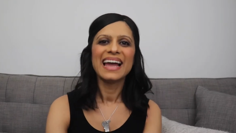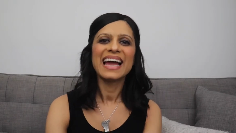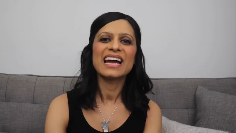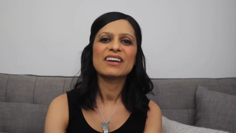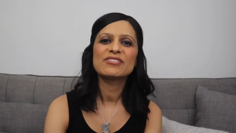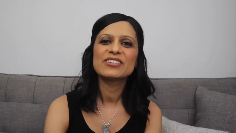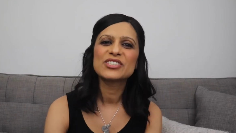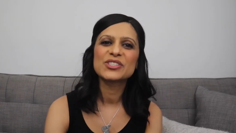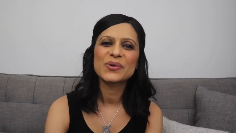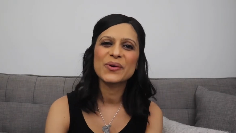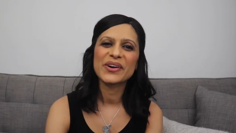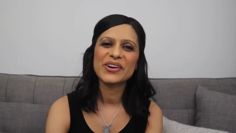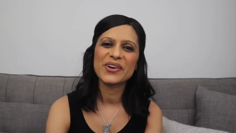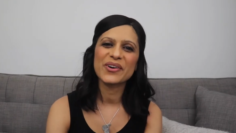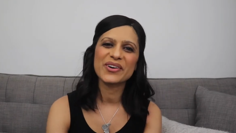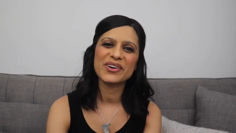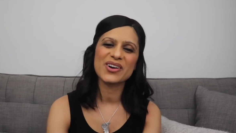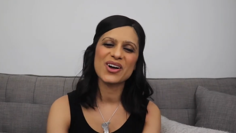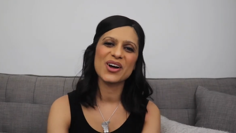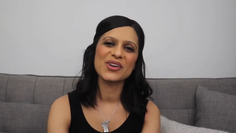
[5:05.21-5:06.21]
Every door in
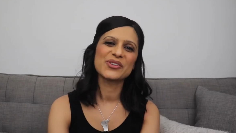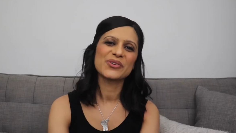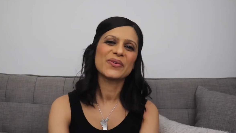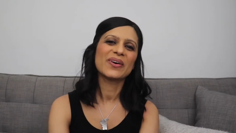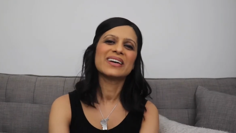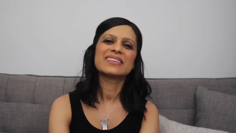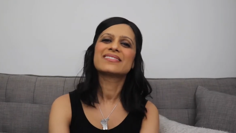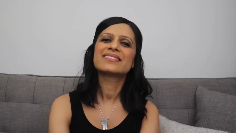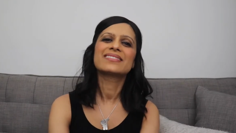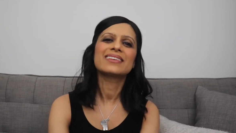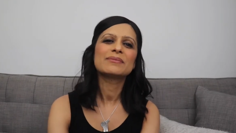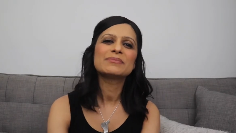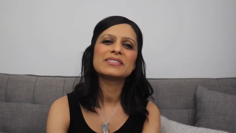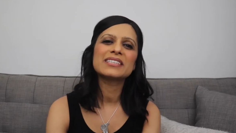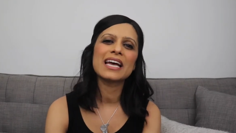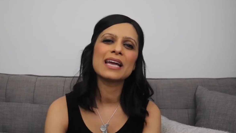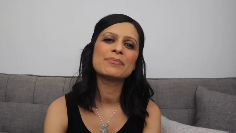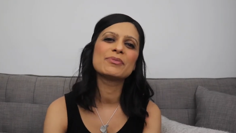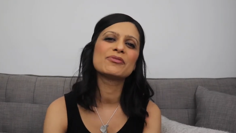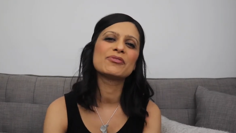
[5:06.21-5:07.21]
our condo has some
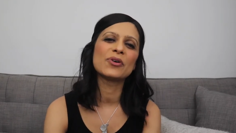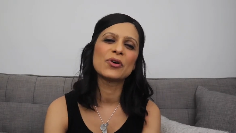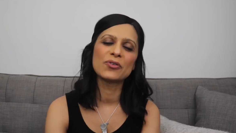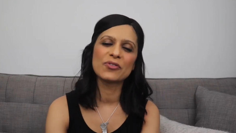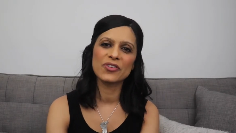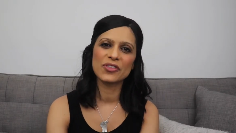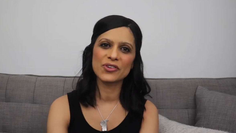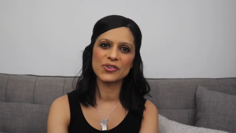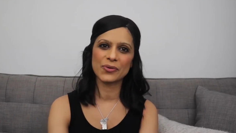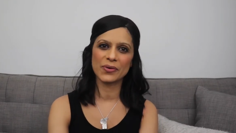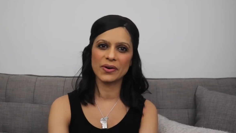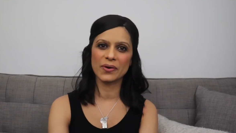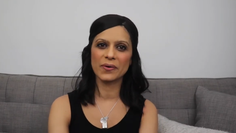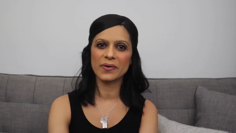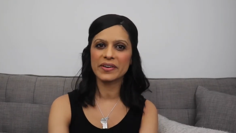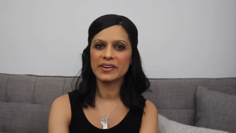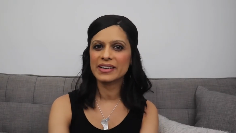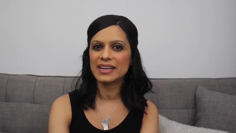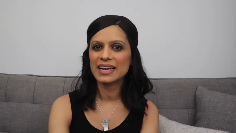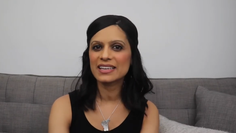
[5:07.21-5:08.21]
type of over-the-door
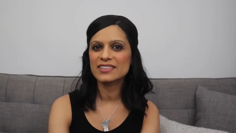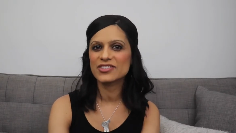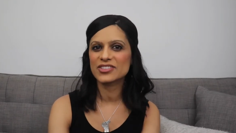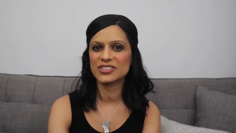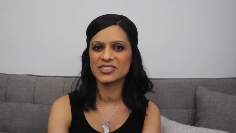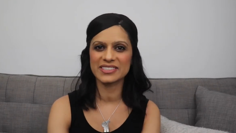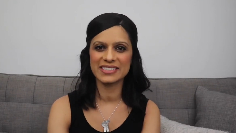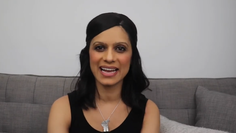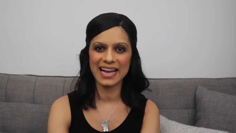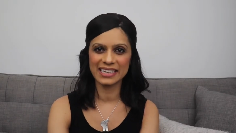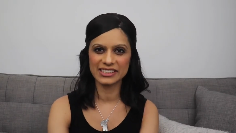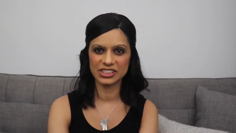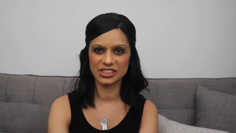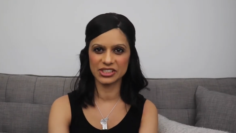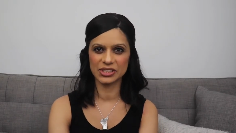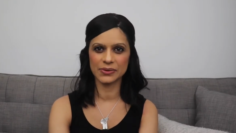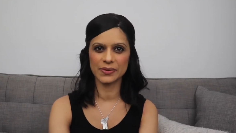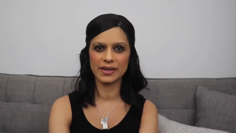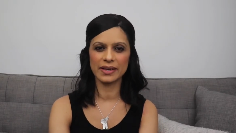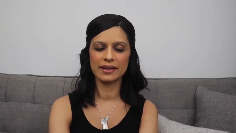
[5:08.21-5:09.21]
organizer
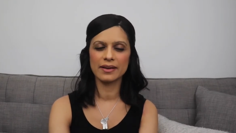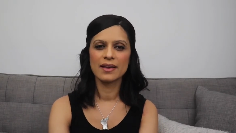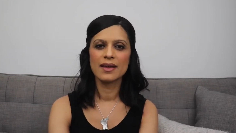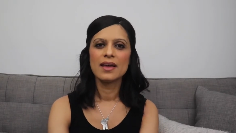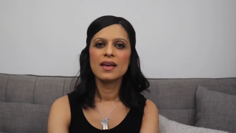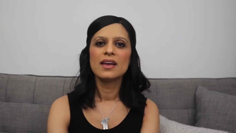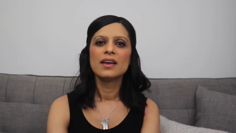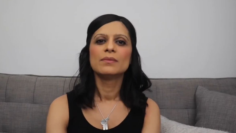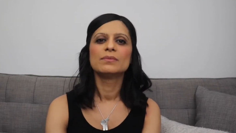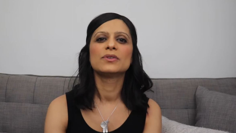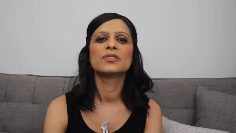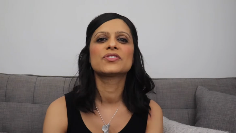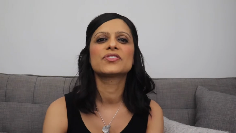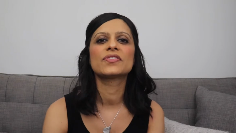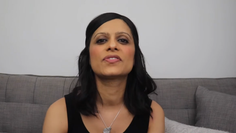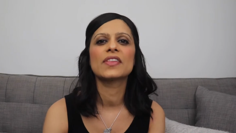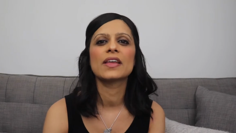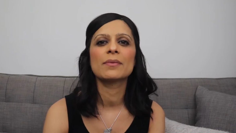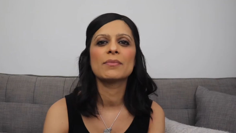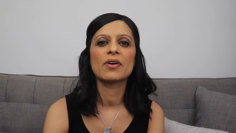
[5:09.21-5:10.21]
attached to it. Most
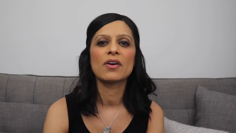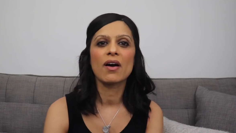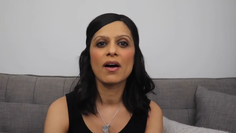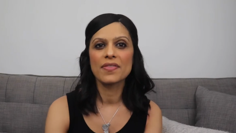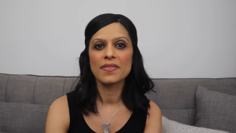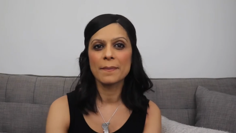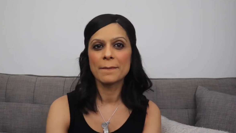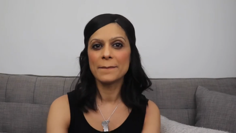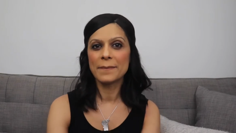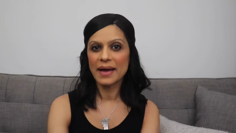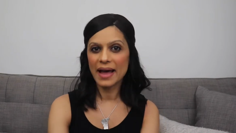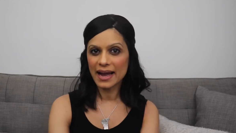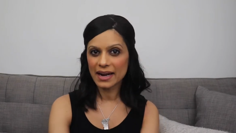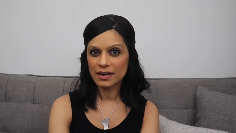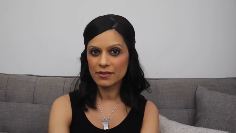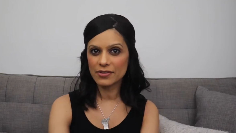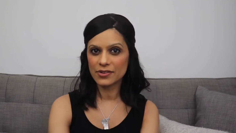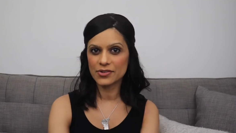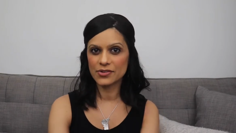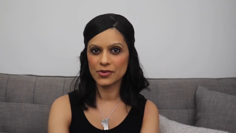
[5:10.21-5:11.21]
of them are on the
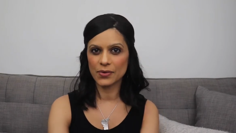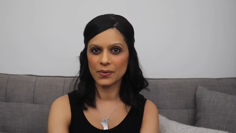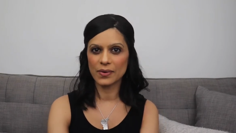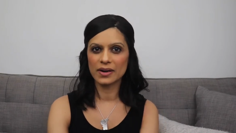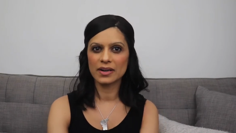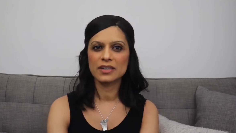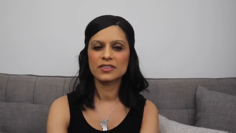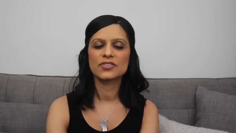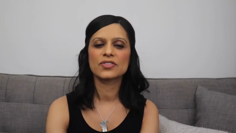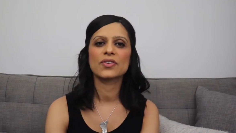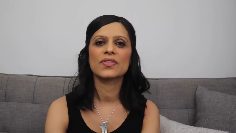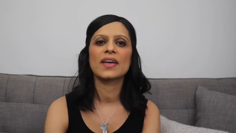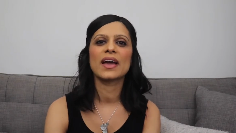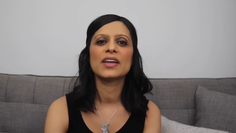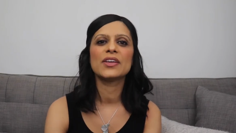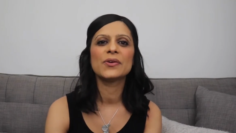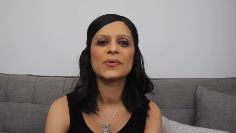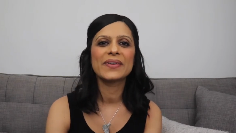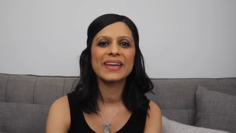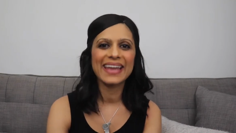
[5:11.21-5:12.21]
back of the door so
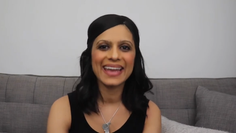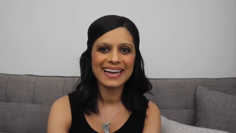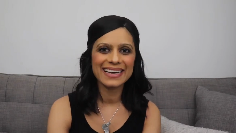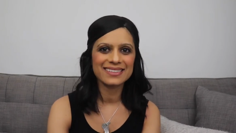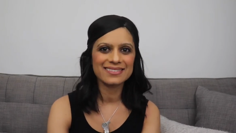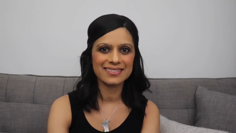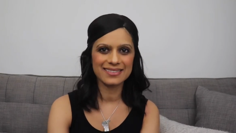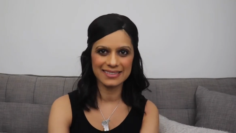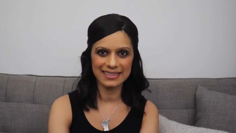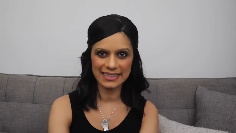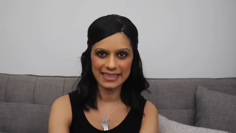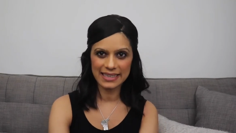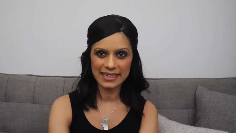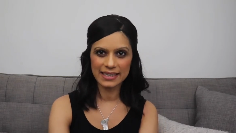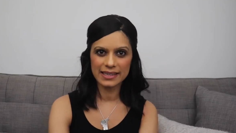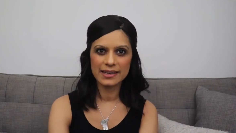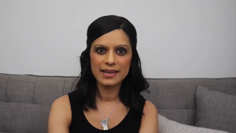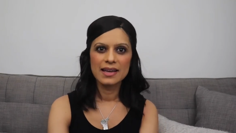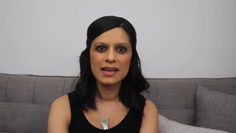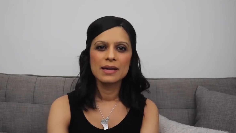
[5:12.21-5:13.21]
that you can't see
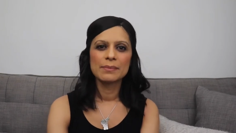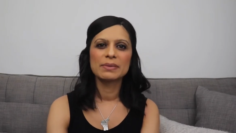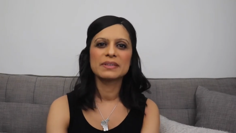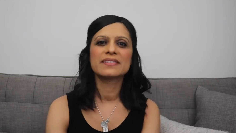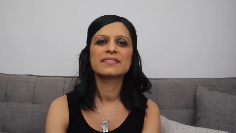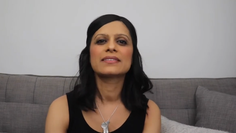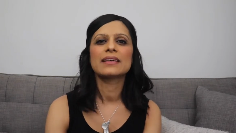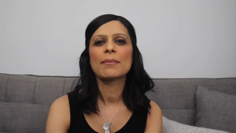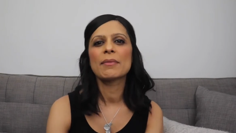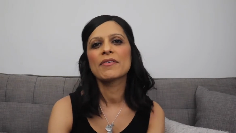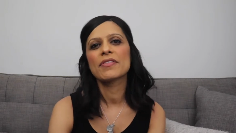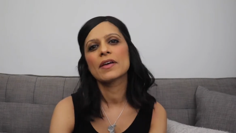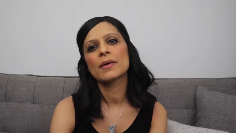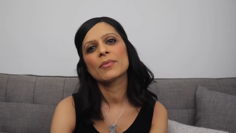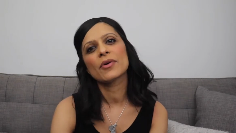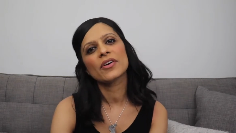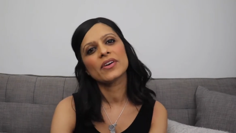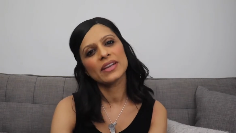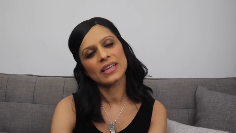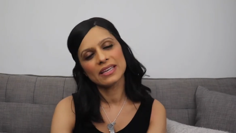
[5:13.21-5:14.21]
it, but some of
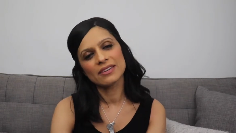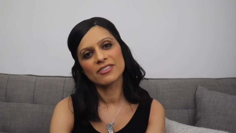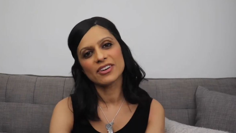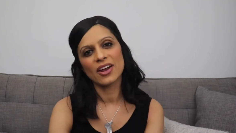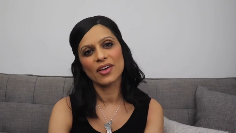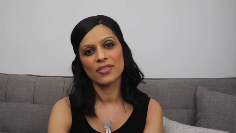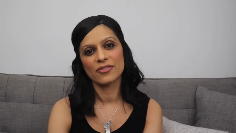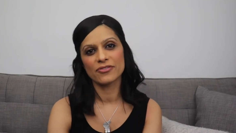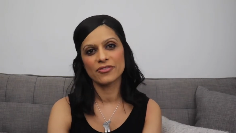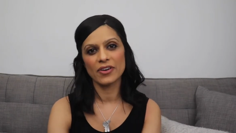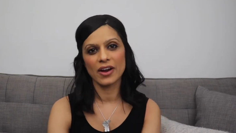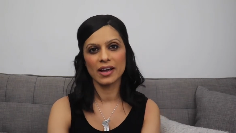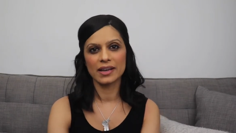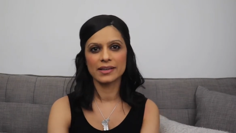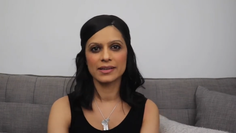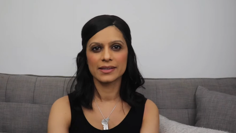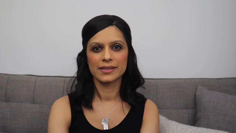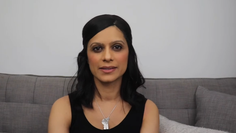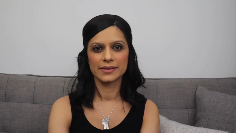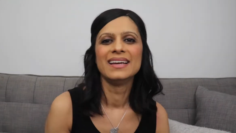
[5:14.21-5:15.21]
them are even on the front.